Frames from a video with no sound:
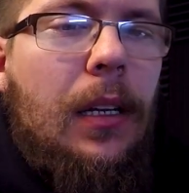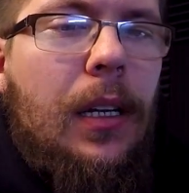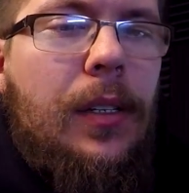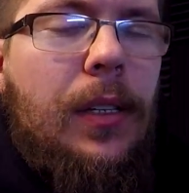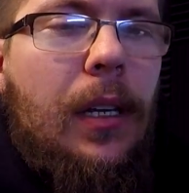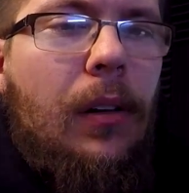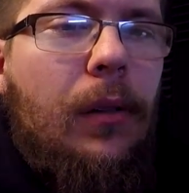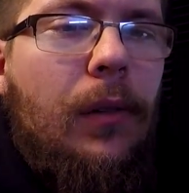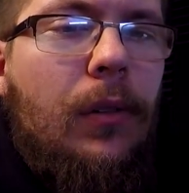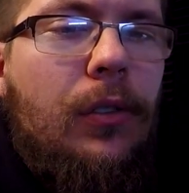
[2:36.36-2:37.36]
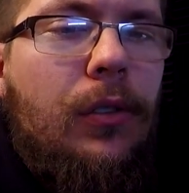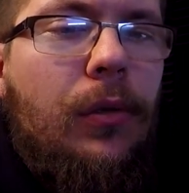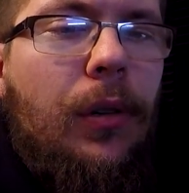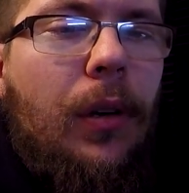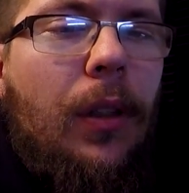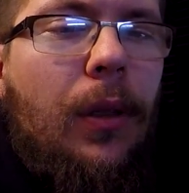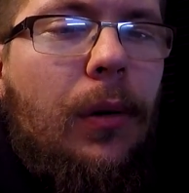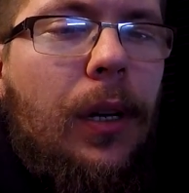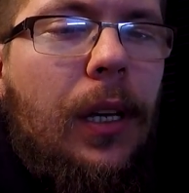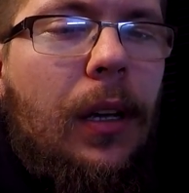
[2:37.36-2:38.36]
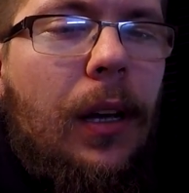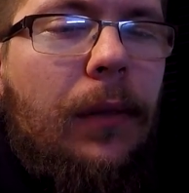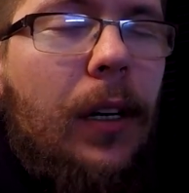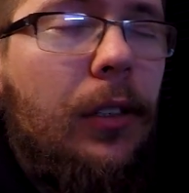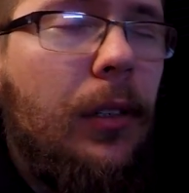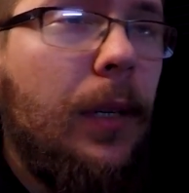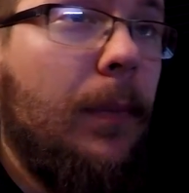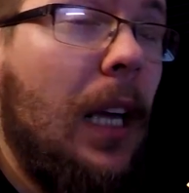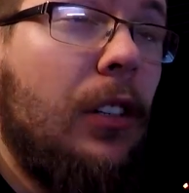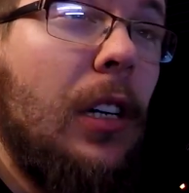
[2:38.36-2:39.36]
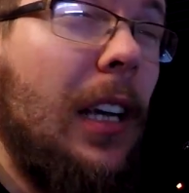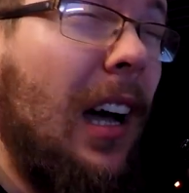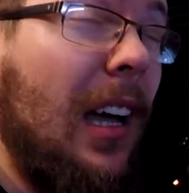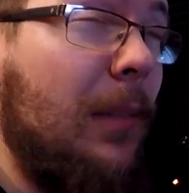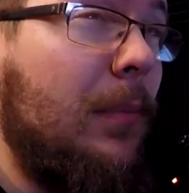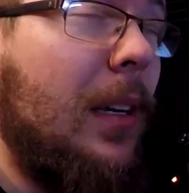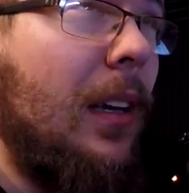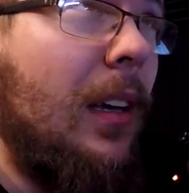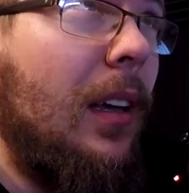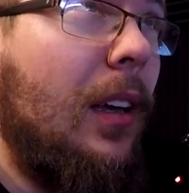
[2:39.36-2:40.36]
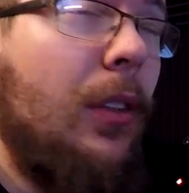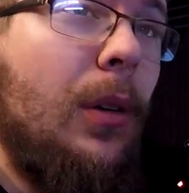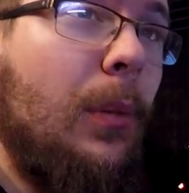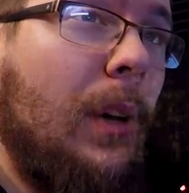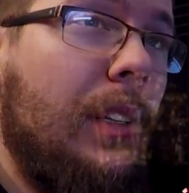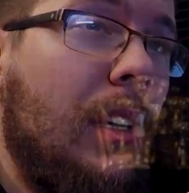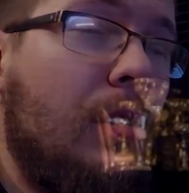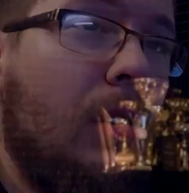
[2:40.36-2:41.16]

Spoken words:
nice sticker of AutoStudio and 30-year anniversary. Actually I'm 31 years